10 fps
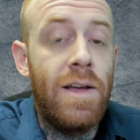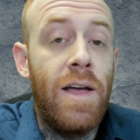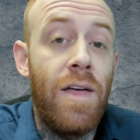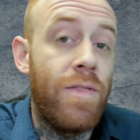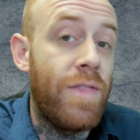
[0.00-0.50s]

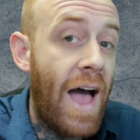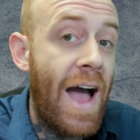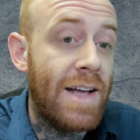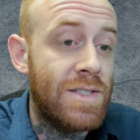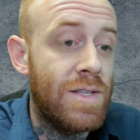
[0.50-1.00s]
And
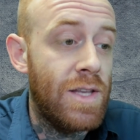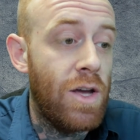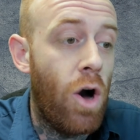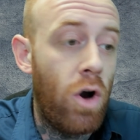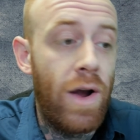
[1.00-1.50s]
that, the
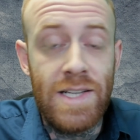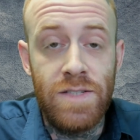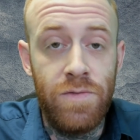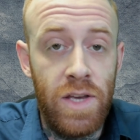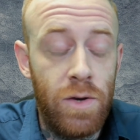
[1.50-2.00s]

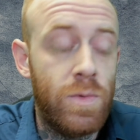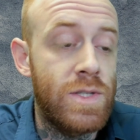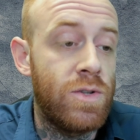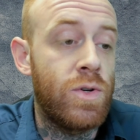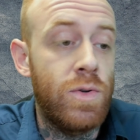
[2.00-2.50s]
RSV, was
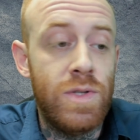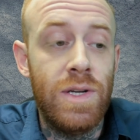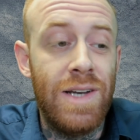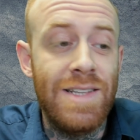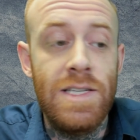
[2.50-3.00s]
introduced
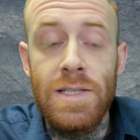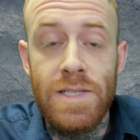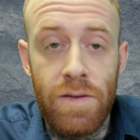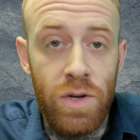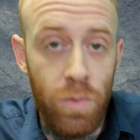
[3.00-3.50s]
in
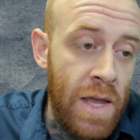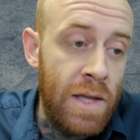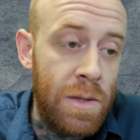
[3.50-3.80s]
1971.